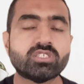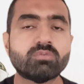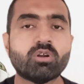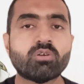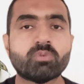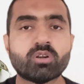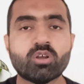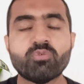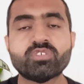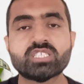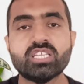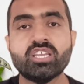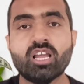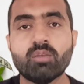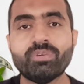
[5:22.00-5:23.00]
amount, but
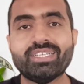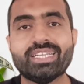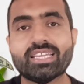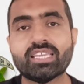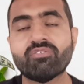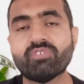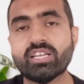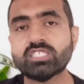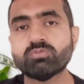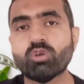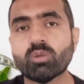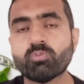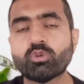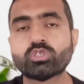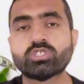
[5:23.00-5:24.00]
obviously I'll be taking very
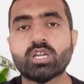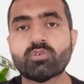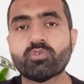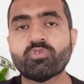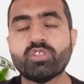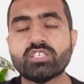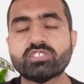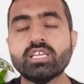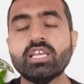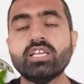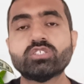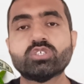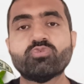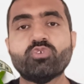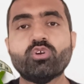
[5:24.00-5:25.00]
small portion out of this.
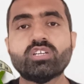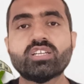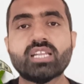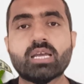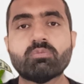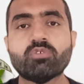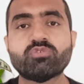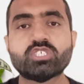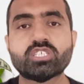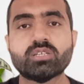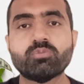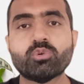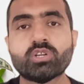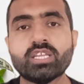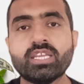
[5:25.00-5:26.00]
So 400 grams of chicken
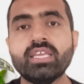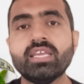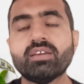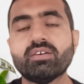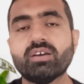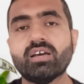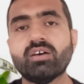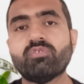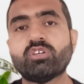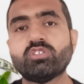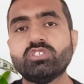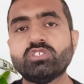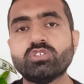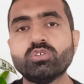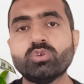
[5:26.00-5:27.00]
boti, what you
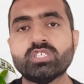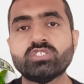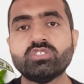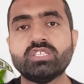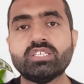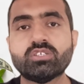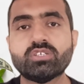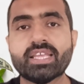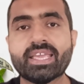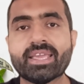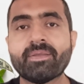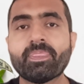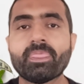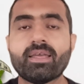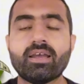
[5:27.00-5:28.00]
need to do is you need to take,
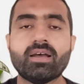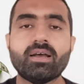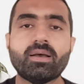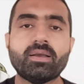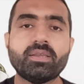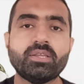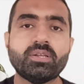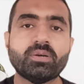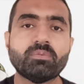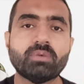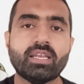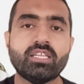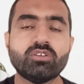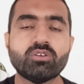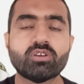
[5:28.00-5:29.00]

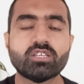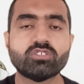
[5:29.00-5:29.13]
any cooking